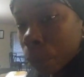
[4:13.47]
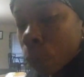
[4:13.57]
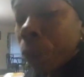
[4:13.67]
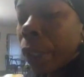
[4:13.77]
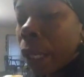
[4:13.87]

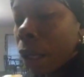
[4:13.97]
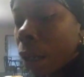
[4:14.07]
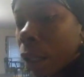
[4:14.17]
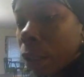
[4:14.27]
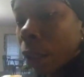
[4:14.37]
with a
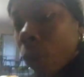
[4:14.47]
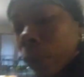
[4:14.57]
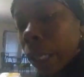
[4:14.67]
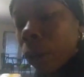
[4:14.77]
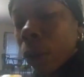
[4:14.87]
uh, long
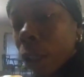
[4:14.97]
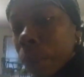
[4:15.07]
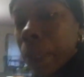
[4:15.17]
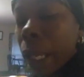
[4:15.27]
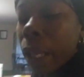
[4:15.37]
nail
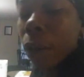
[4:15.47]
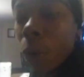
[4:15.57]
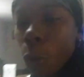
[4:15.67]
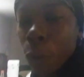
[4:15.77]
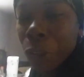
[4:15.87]
update.
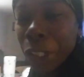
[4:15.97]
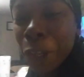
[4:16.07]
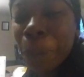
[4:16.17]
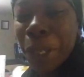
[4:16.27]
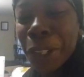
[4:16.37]
Hopefully
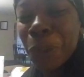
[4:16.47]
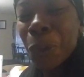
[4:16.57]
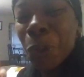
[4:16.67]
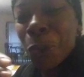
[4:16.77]
they'll be them